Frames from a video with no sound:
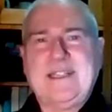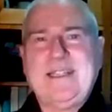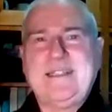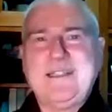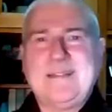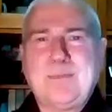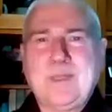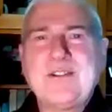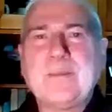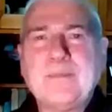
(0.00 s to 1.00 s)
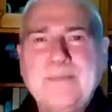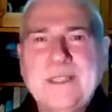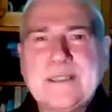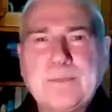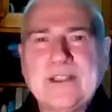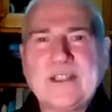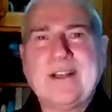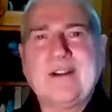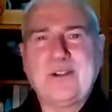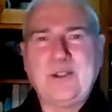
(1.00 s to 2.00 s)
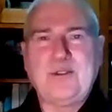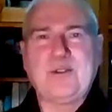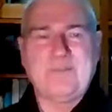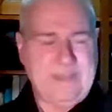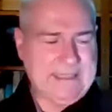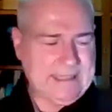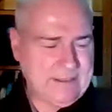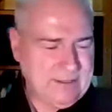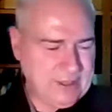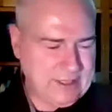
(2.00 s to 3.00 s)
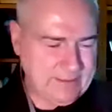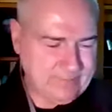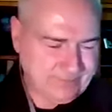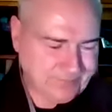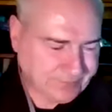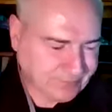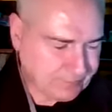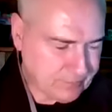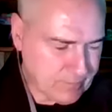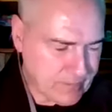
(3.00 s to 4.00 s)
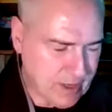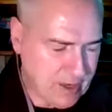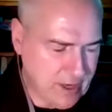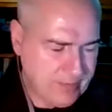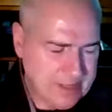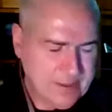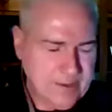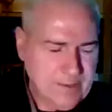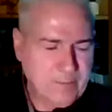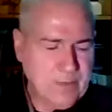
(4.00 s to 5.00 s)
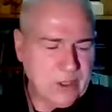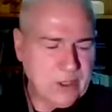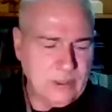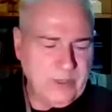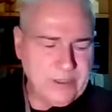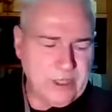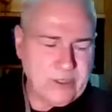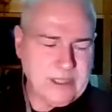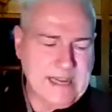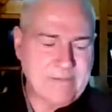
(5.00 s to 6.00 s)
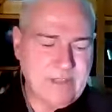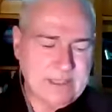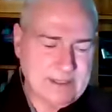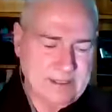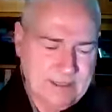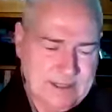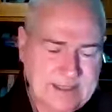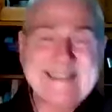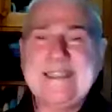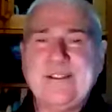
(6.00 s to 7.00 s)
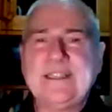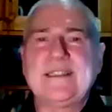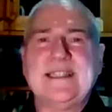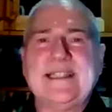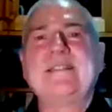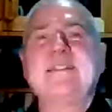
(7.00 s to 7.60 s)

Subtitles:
either pleasure, displeasure, or neutral feelings, okay? But mostly we don't have it seriously,